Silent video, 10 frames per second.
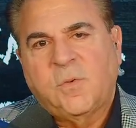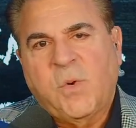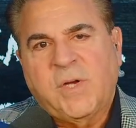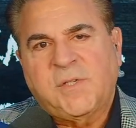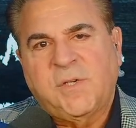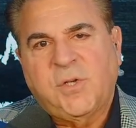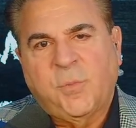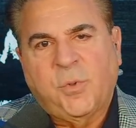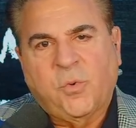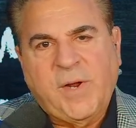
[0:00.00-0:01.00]
west, and you
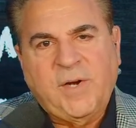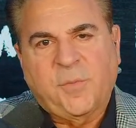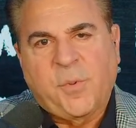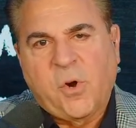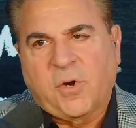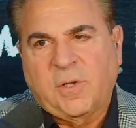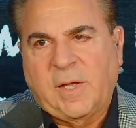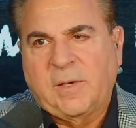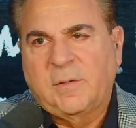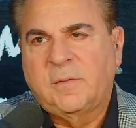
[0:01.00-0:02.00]
can pull right into the parking
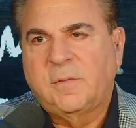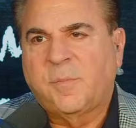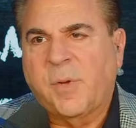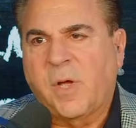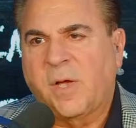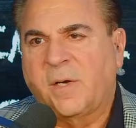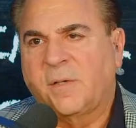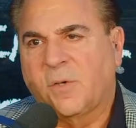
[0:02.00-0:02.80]
lot behind.